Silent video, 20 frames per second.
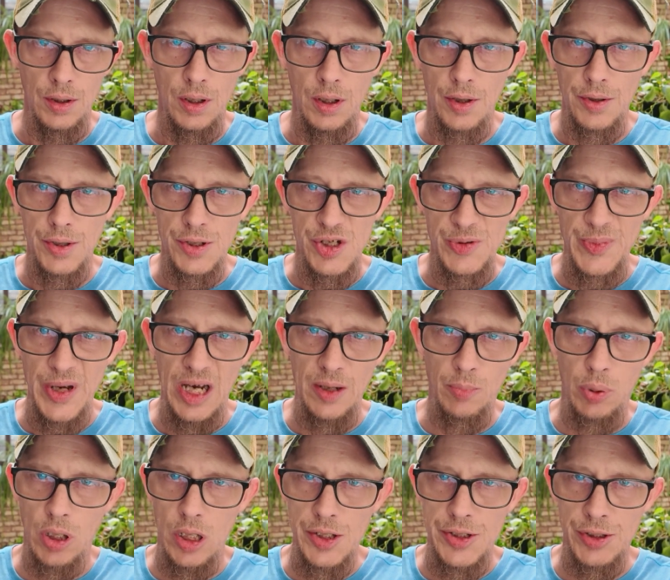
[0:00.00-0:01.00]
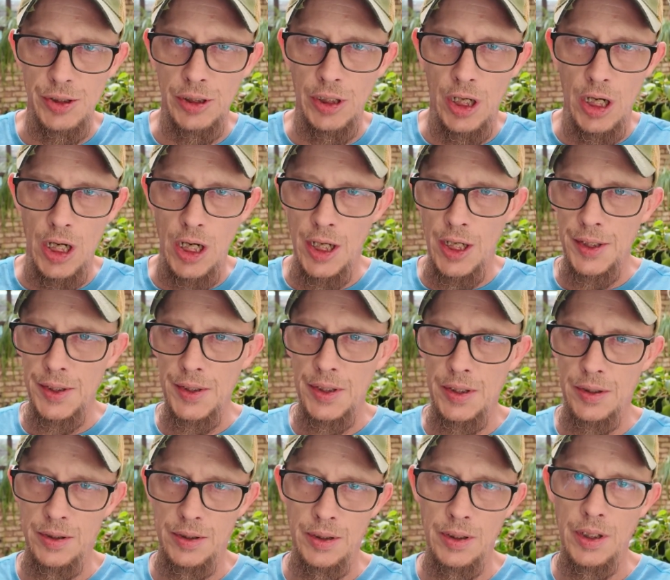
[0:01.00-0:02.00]
all those bad parts are gone
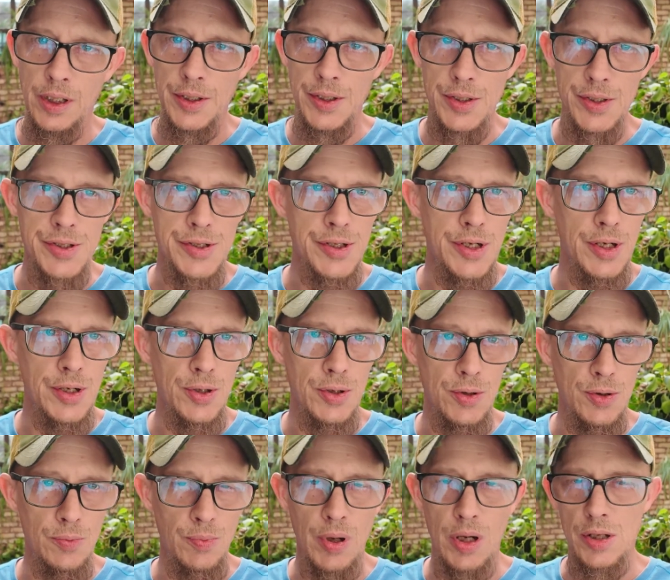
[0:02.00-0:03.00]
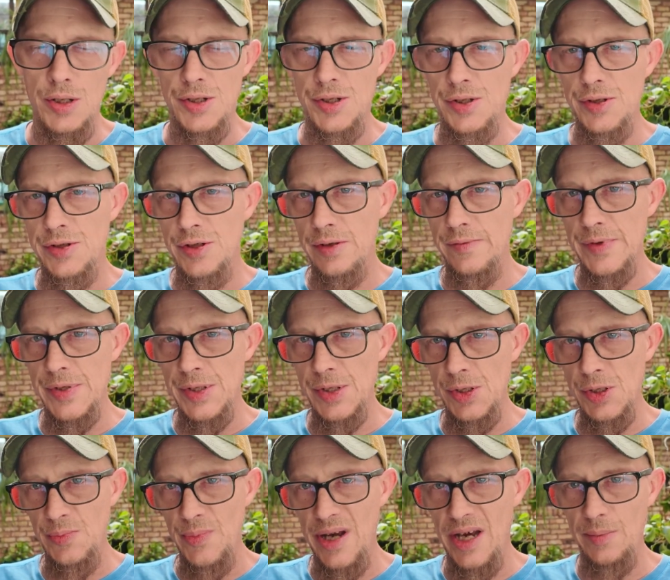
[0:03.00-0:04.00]
and there's no parts to service
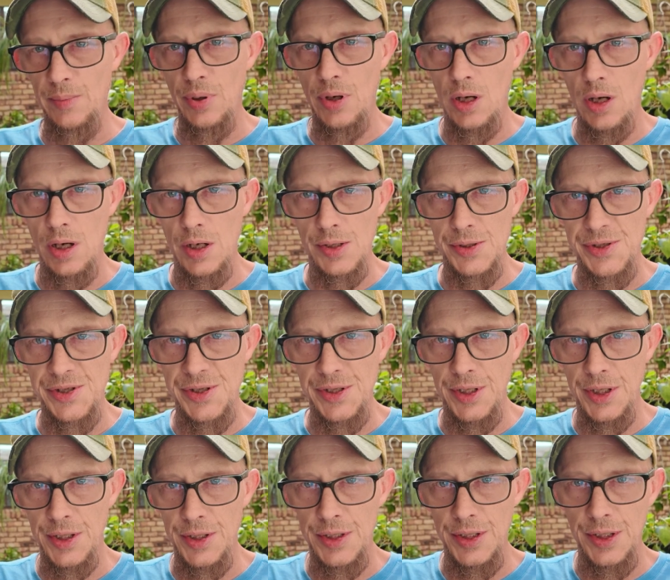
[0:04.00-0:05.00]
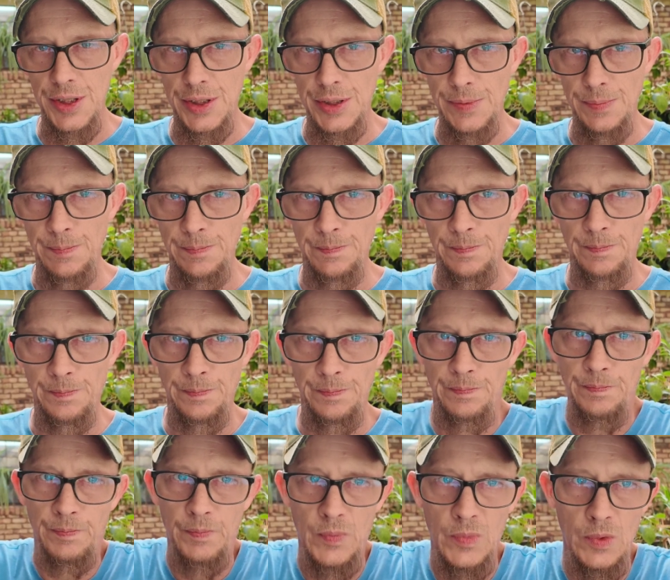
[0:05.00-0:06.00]
those bad parts, and then
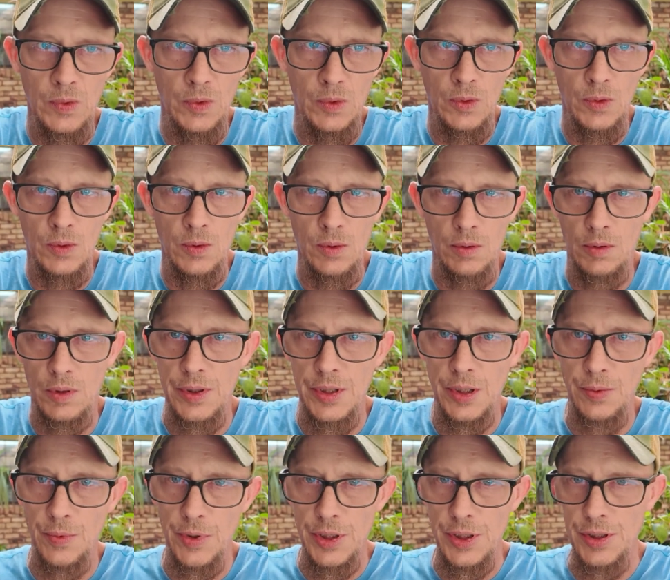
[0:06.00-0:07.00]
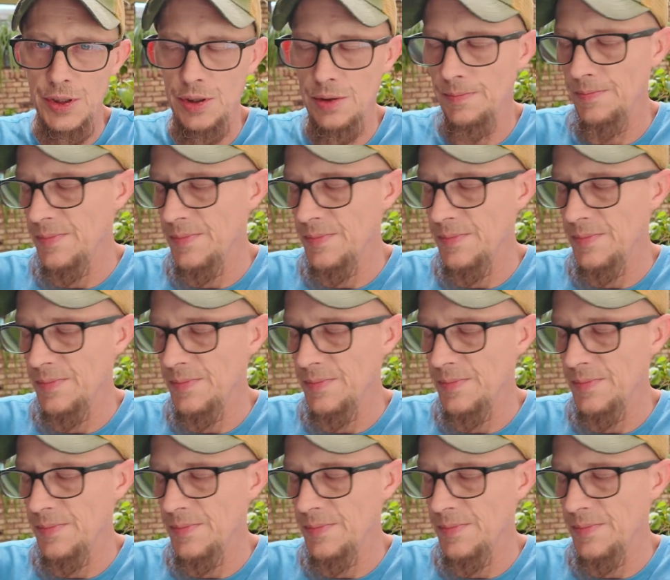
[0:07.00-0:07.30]
what do you do?